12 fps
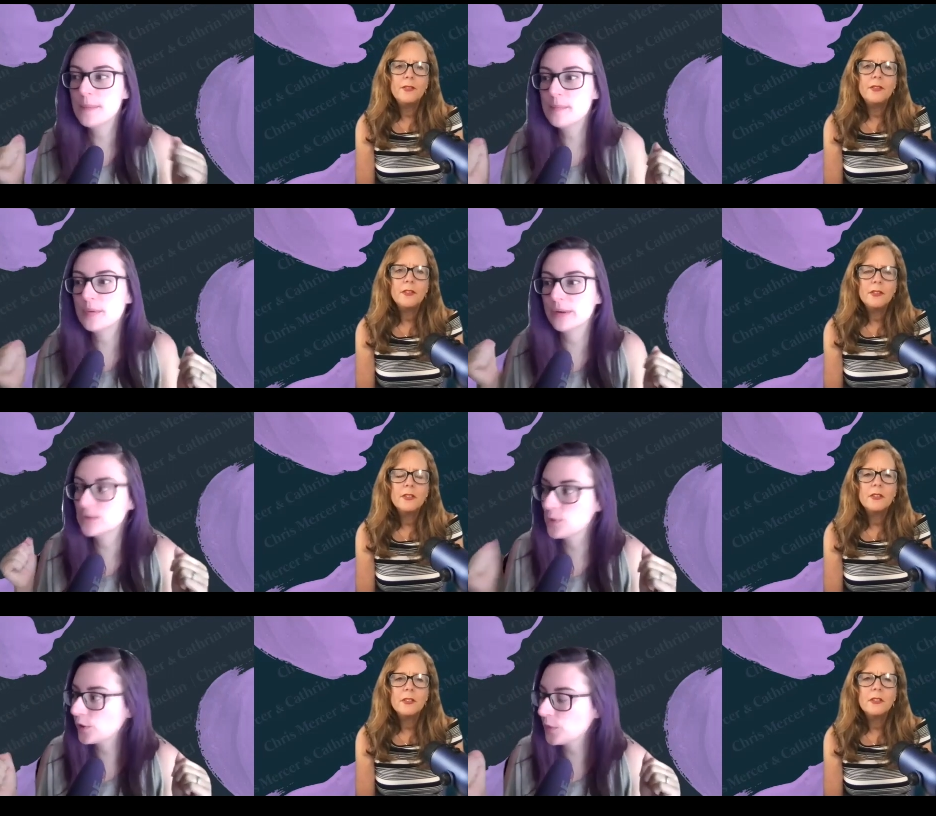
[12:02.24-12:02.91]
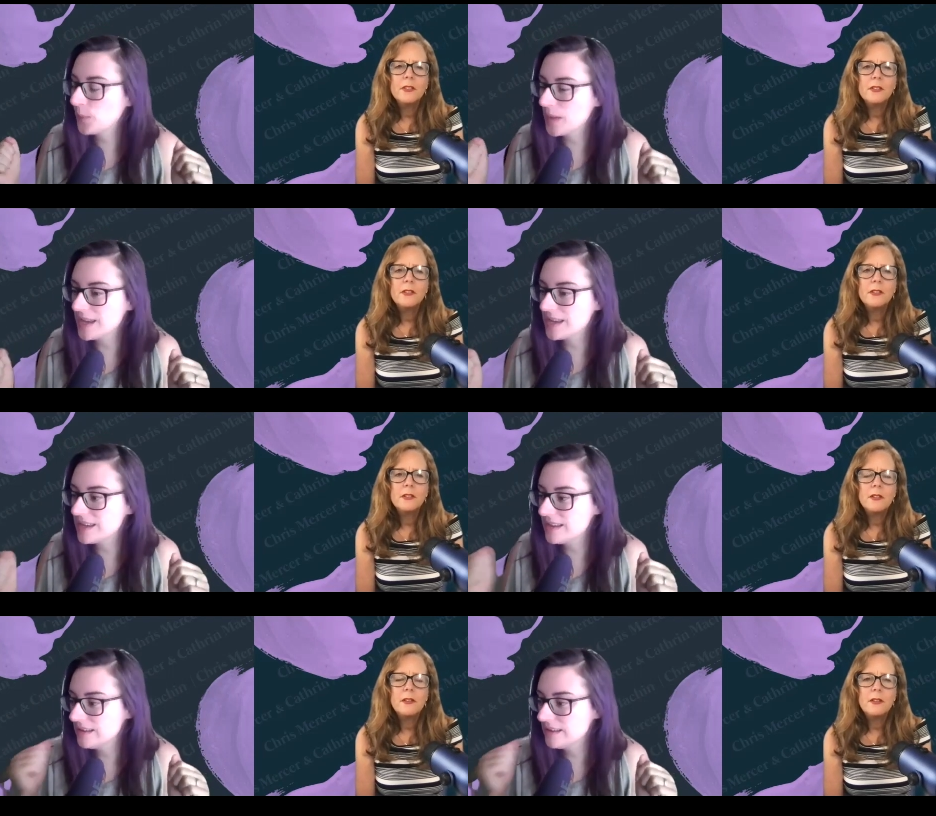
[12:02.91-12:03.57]
Speaker 1: it took
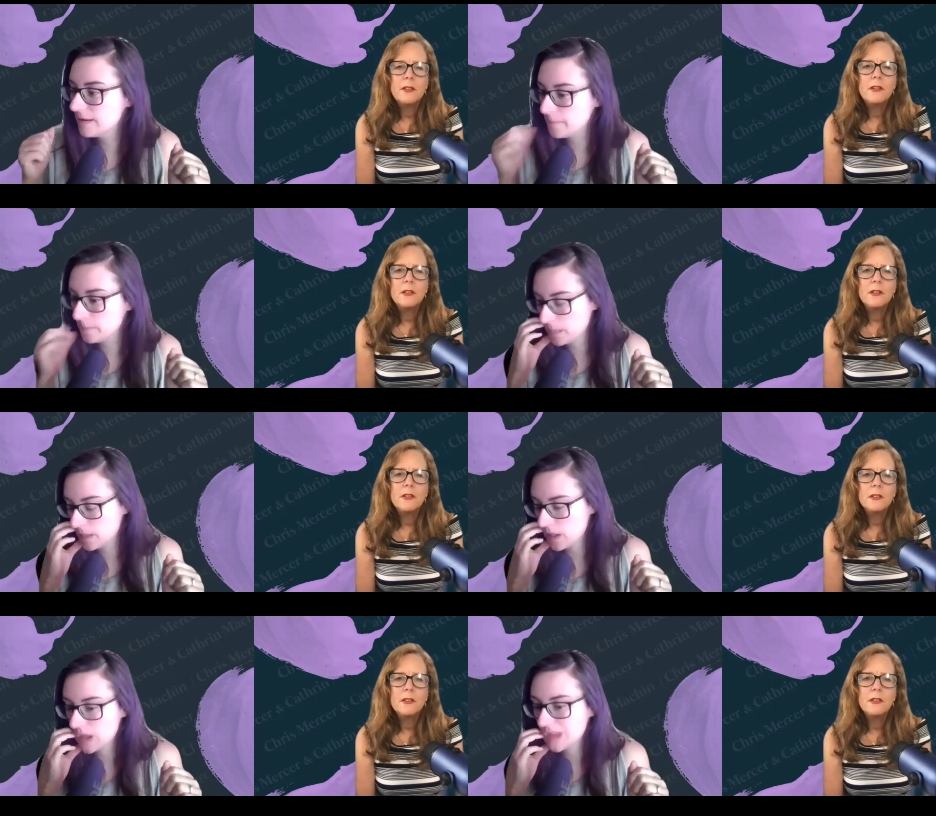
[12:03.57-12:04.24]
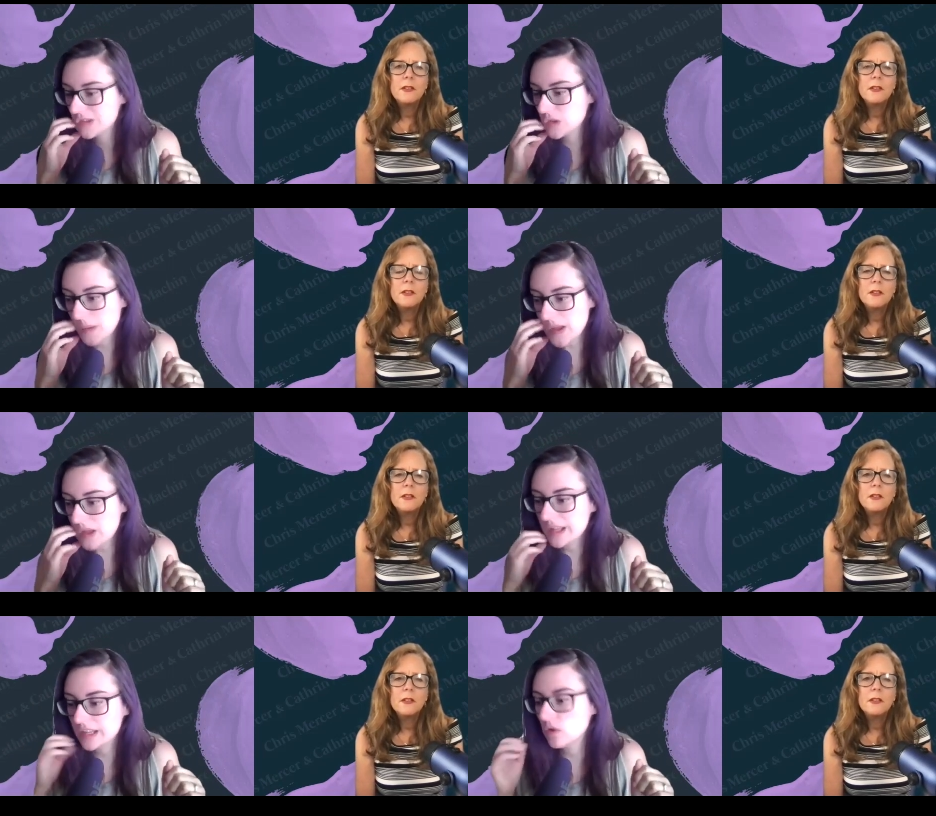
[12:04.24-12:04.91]
me took me
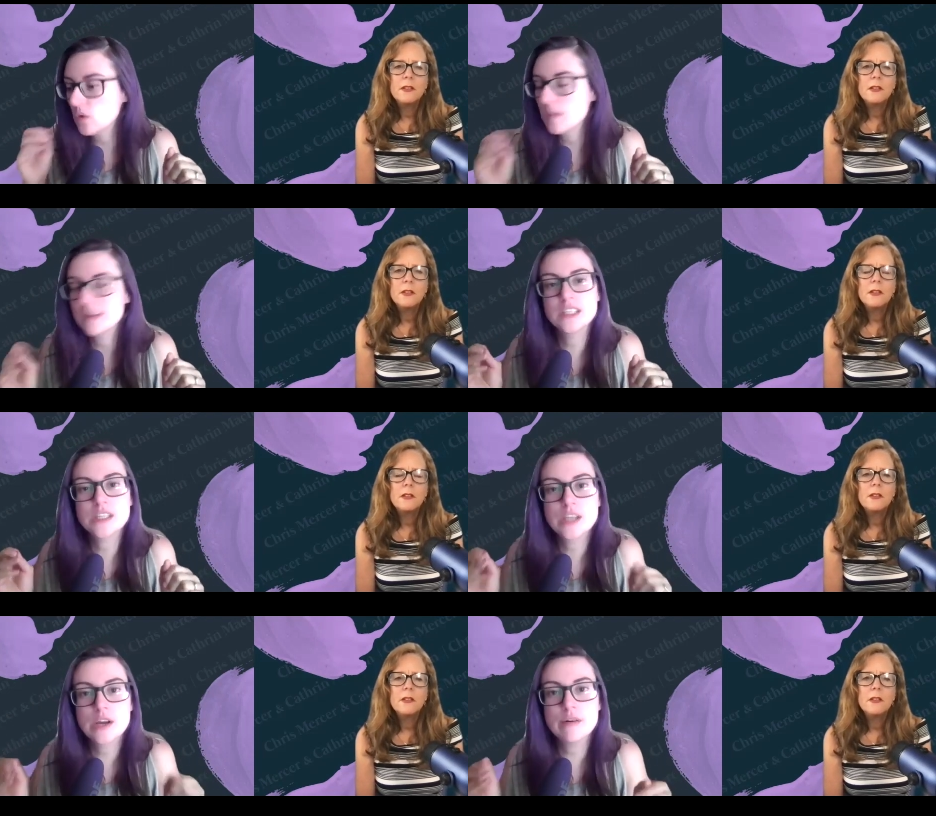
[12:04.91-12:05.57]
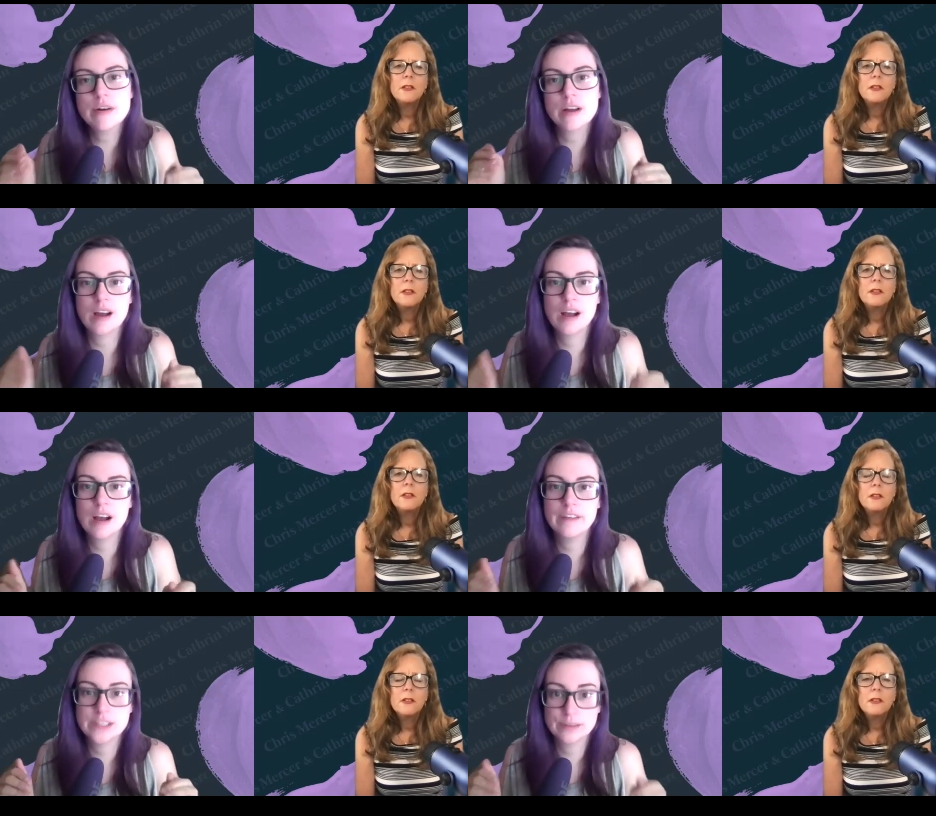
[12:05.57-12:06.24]
like almost a year and a
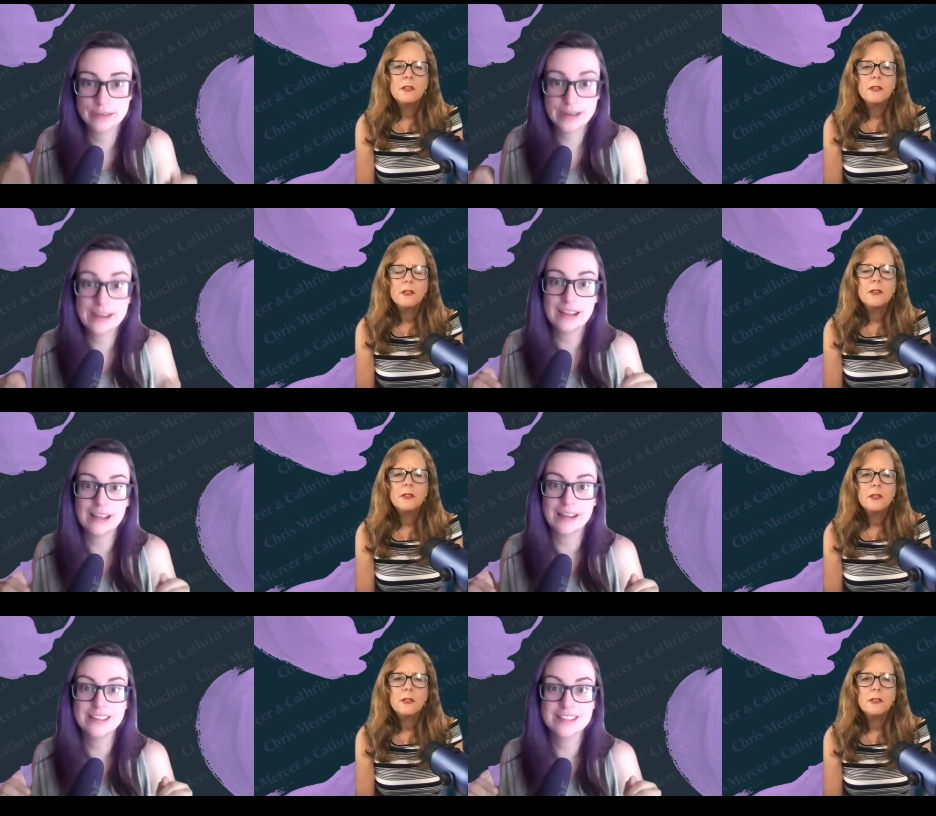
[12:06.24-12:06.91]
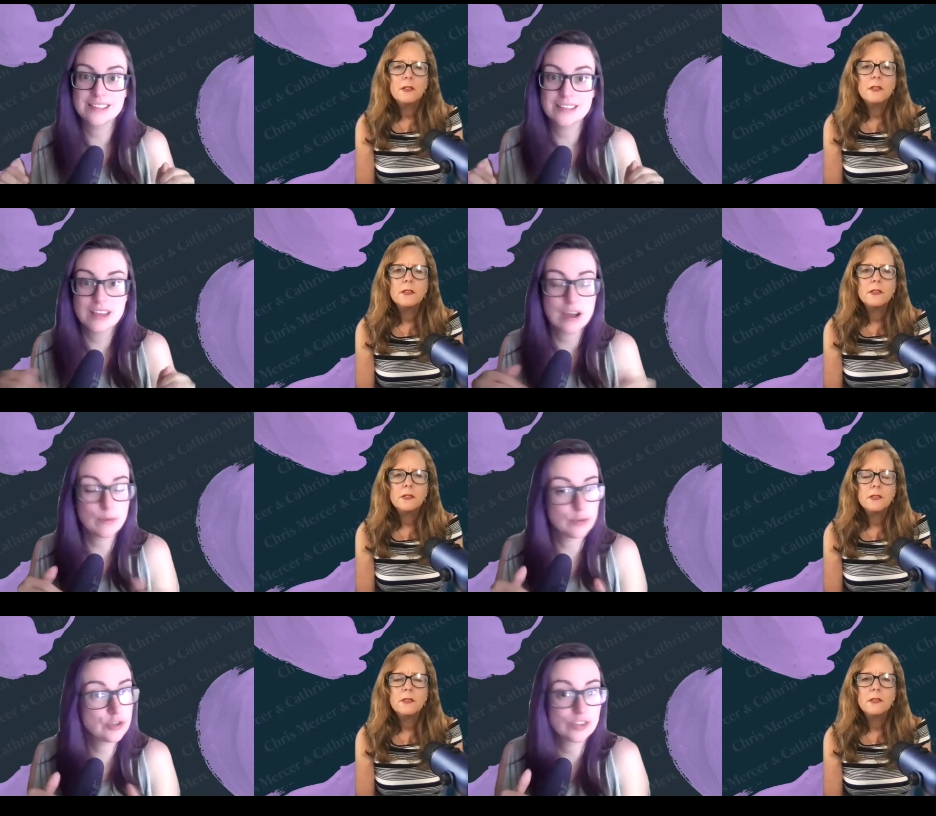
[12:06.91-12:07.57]
half to realize that
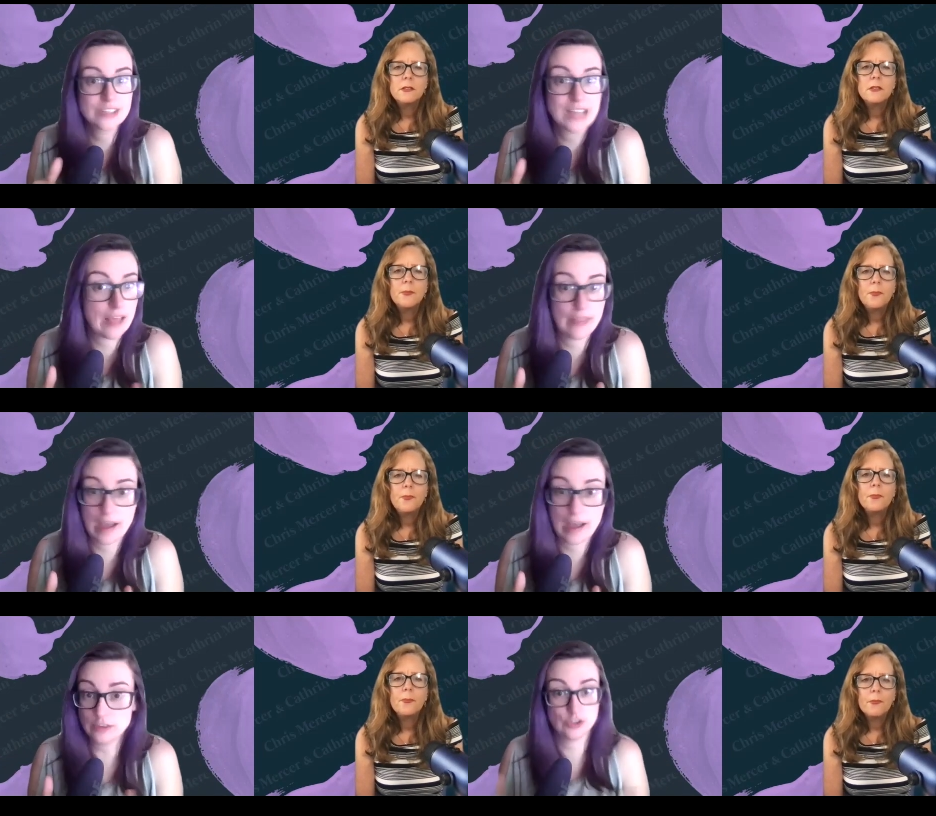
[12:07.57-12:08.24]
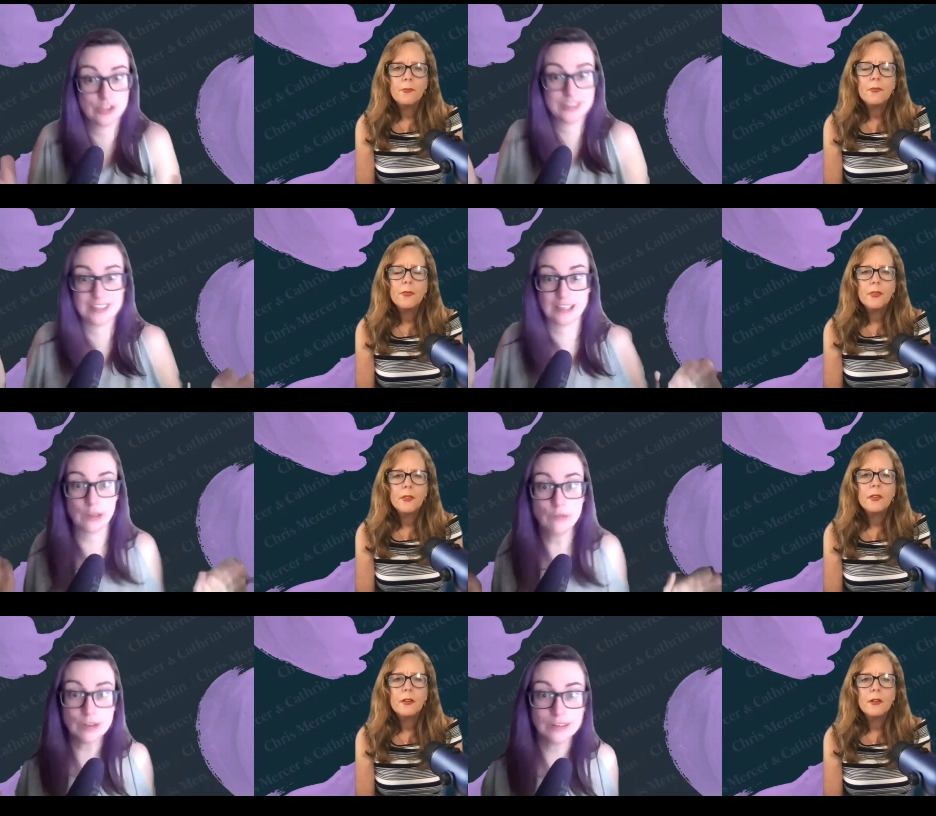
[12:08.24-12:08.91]
that was just that's just a
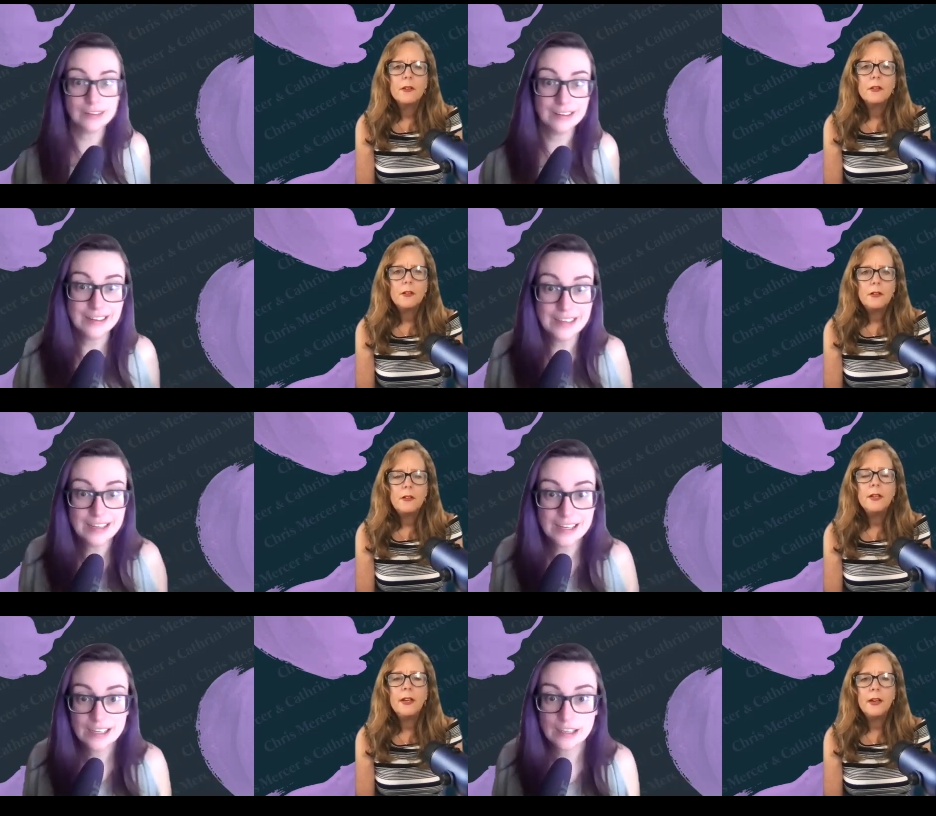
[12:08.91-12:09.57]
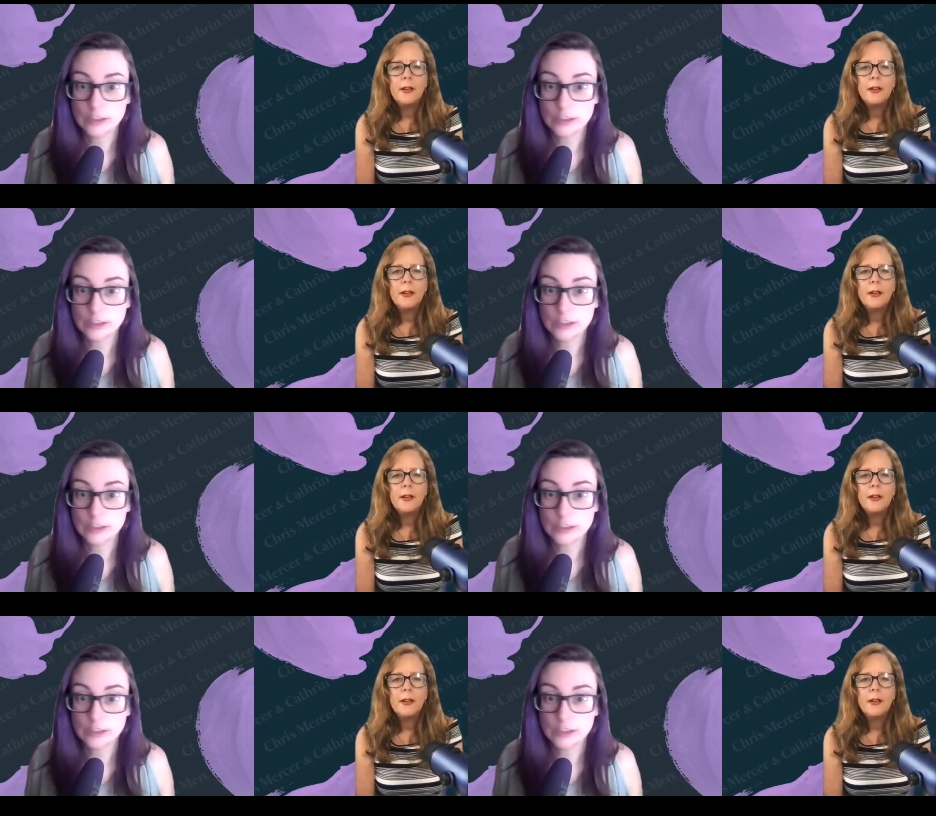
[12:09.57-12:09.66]
given yeah. like